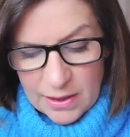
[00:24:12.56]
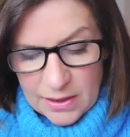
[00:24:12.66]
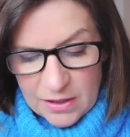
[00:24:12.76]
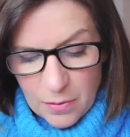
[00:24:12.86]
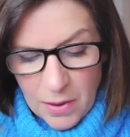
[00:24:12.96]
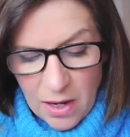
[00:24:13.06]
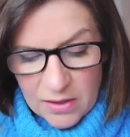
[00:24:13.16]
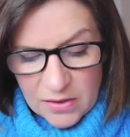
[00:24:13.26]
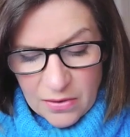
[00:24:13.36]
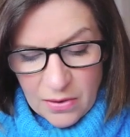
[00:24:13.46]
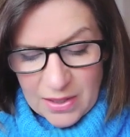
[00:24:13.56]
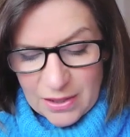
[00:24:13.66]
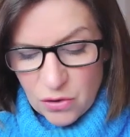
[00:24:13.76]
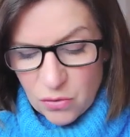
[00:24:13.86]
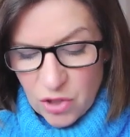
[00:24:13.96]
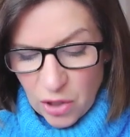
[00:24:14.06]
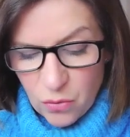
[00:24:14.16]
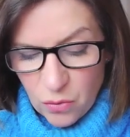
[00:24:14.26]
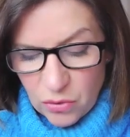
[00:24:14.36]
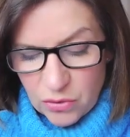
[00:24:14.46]
This applies to the things you
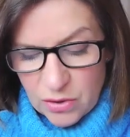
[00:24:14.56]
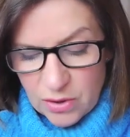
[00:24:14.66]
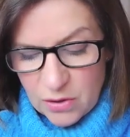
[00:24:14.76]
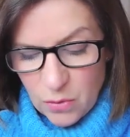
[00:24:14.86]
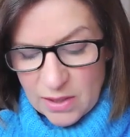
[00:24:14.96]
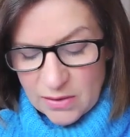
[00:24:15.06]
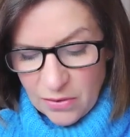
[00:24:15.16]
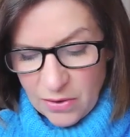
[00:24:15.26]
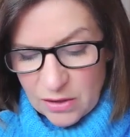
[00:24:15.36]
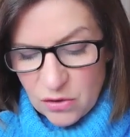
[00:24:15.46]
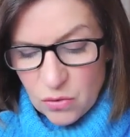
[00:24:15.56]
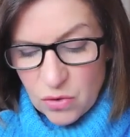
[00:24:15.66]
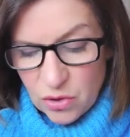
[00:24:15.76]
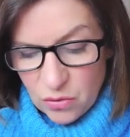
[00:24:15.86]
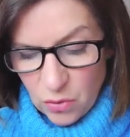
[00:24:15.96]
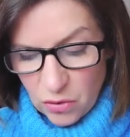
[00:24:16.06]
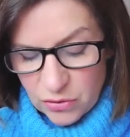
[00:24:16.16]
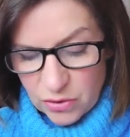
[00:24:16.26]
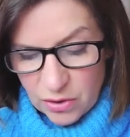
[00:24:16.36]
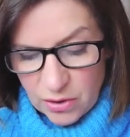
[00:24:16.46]
don't want as well as the things you do
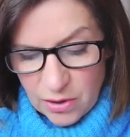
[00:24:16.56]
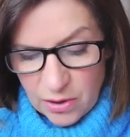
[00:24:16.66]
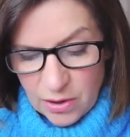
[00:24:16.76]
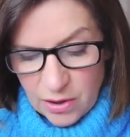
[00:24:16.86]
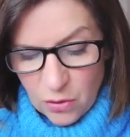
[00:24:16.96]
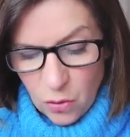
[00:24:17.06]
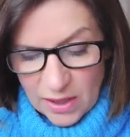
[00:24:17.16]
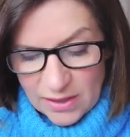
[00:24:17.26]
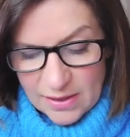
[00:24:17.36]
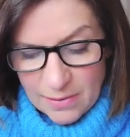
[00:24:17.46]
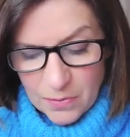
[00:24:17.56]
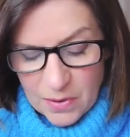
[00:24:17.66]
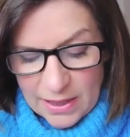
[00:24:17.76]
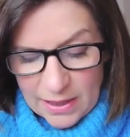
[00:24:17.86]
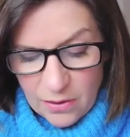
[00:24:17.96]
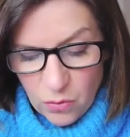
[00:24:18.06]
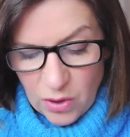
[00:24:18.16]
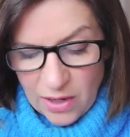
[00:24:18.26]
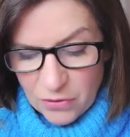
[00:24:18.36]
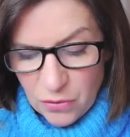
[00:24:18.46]
want. Quite simply,
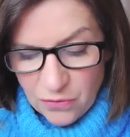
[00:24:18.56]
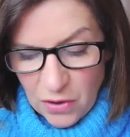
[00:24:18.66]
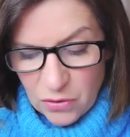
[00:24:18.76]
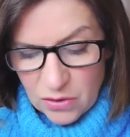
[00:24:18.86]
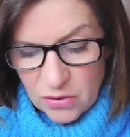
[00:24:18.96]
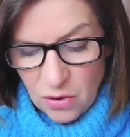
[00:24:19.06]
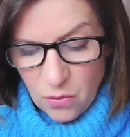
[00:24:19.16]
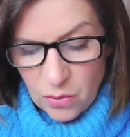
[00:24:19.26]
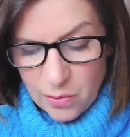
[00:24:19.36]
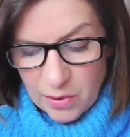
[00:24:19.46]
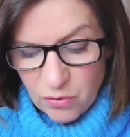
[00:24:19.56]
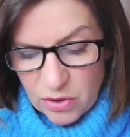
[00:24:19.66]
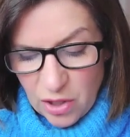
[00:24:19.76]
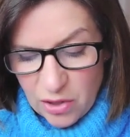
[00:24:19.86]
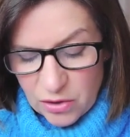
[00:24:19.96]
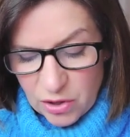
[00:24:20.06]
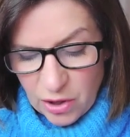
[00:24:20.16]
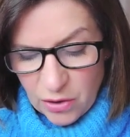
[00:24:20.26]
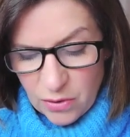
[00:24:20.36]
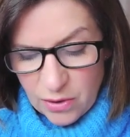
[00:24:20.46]
whatever you focus on will be returned to
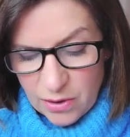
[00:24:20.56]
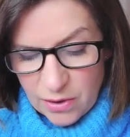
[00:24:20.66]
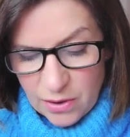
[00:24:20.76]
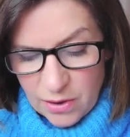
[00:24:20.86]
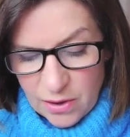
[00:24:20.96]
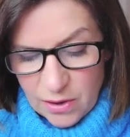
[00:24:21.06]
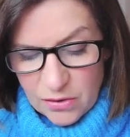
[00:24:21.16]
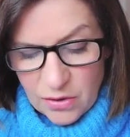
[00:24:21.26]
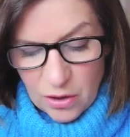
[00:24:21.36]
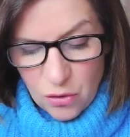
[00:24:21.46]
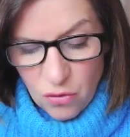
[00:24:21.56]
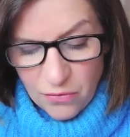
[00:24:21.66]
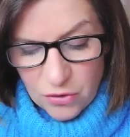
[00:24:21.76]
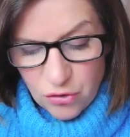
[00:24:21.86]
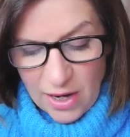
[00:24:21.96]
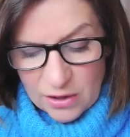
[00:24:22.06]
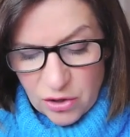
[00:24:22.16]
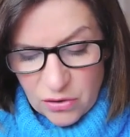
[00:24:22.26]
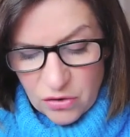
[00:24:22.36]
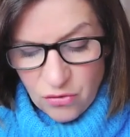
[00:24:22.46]
you. So the law of
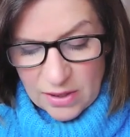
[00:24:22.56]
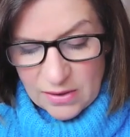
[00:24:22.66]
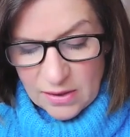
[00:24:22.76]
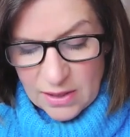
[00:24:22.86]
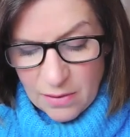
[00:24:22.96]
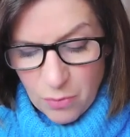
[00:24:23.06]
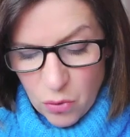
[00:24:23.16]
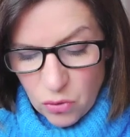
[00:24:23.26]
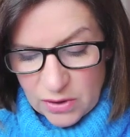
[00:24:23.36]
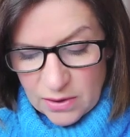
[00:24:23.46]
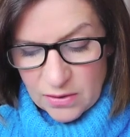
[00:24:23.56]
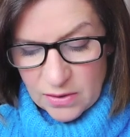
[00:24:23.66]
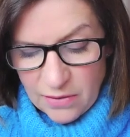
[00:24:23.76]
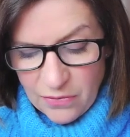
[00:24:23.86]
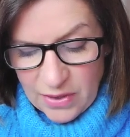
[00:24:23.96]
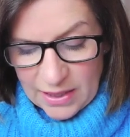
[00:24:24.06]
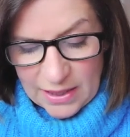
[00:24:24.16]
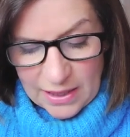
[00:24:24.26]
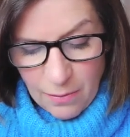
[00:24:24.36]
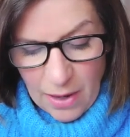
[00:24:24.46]
attraction stresses the importance of
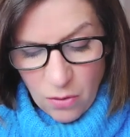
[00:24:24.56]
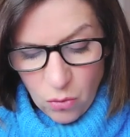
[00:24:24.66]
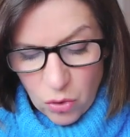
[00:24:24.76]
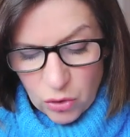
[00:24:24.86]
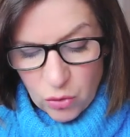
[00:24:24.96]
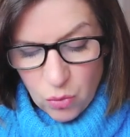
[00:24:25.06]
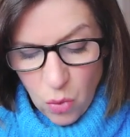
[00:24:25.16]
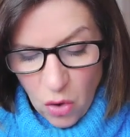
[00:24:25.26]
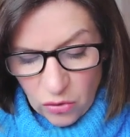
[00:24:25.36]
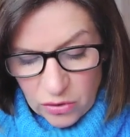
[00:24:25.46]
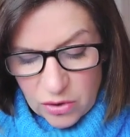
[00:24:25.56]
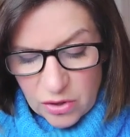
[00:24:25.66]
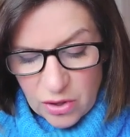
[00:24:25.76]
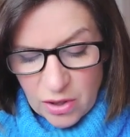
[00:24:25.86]
thinking about what you want